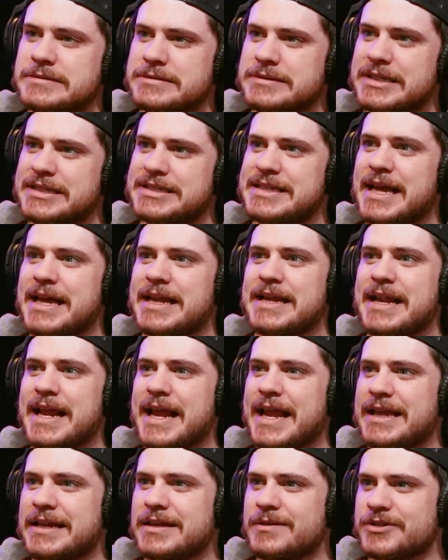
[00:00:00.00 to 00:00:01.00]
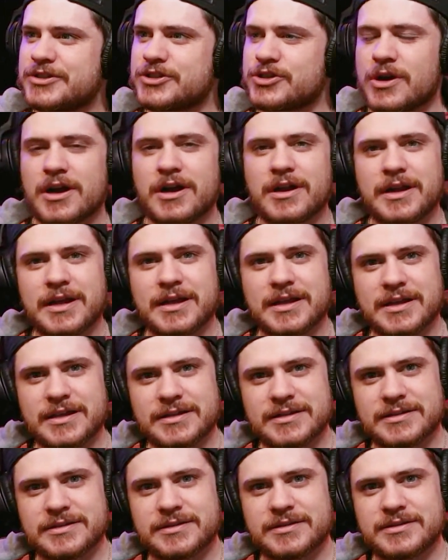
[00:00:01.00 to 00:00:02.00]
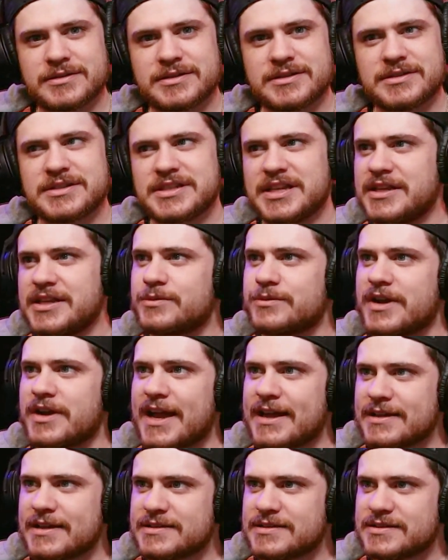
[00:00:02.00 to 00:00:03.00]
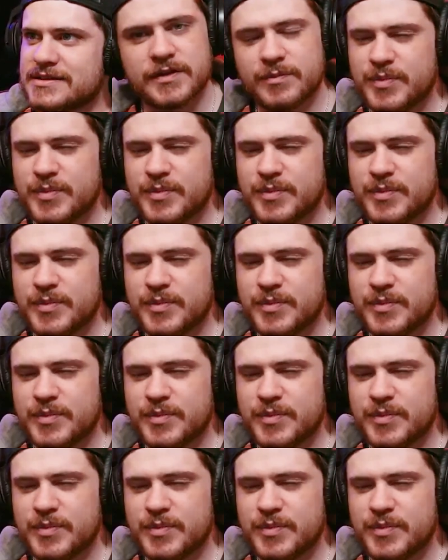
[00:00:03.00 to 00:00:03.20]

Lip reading: an animatronic T-Rex?